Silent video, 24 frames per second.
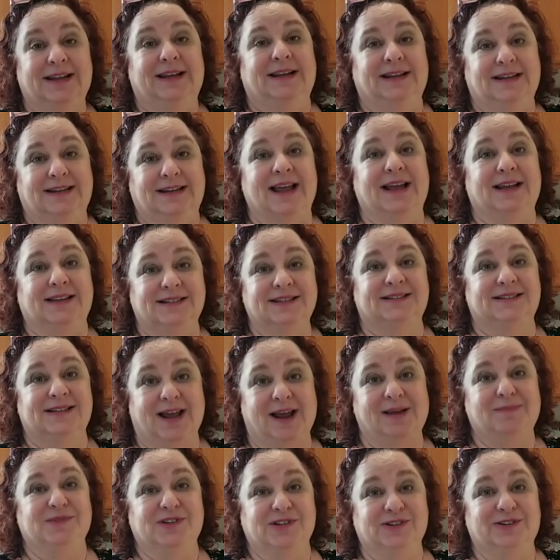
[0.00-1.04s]
now's the
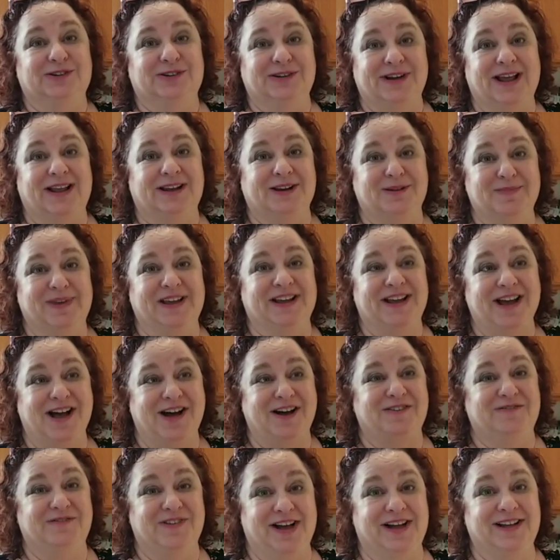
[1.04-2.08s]
time to learn how to make
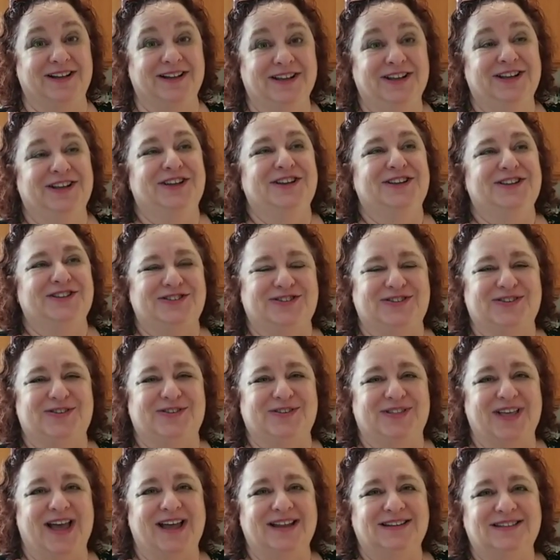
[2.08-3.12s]
halvah. So
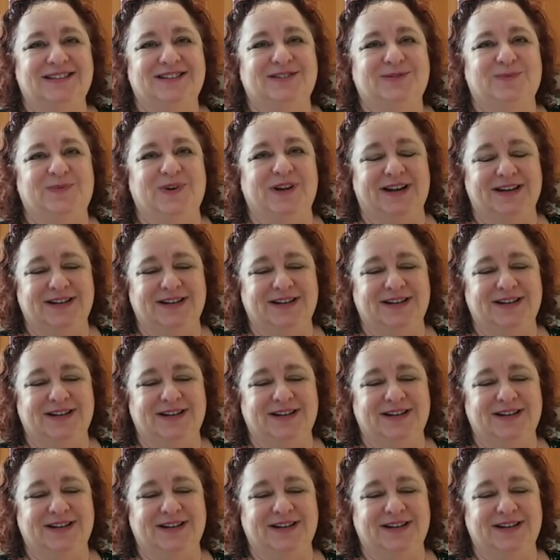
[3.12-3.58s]
that's what I